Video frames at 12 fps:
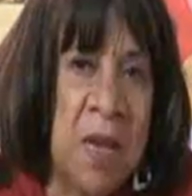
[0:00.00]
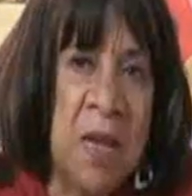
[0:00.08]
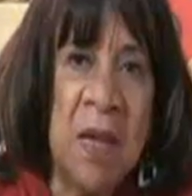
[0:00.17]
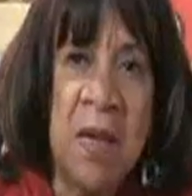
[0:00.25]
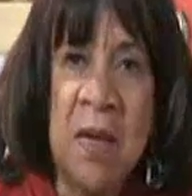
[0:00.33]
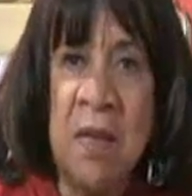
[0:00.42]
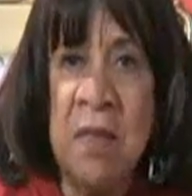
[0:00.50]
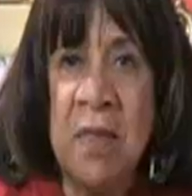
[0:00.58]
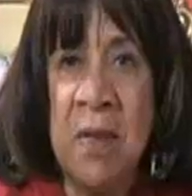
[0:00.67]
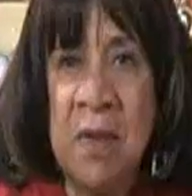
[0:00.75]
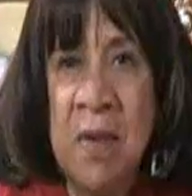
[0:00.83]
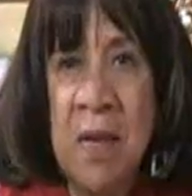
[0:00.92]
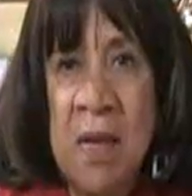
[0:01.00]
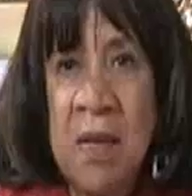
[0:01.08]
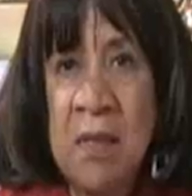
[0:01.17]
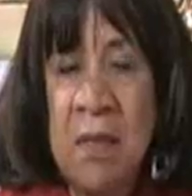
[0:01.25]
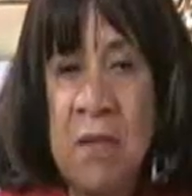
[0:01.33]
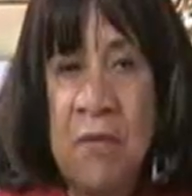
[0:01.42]
media,
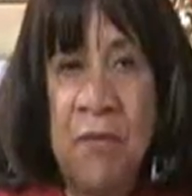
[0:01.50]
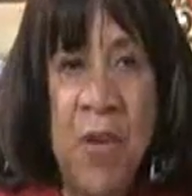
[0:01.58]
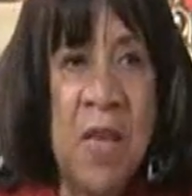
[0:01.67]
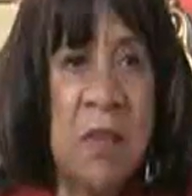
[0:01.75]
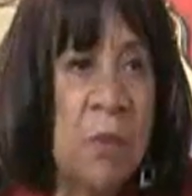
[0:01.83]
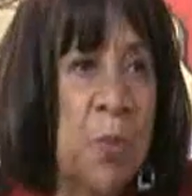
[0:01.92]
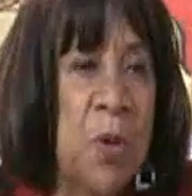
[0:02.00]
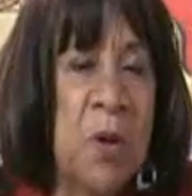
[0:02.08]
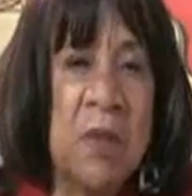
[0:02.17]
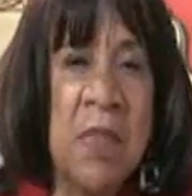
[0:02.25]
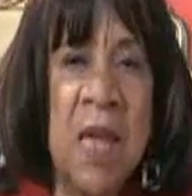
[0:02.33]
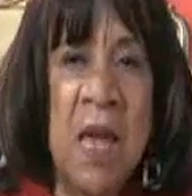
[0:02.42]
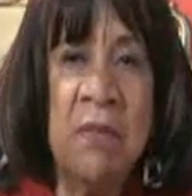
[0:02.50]
yes. the, the, Facebook.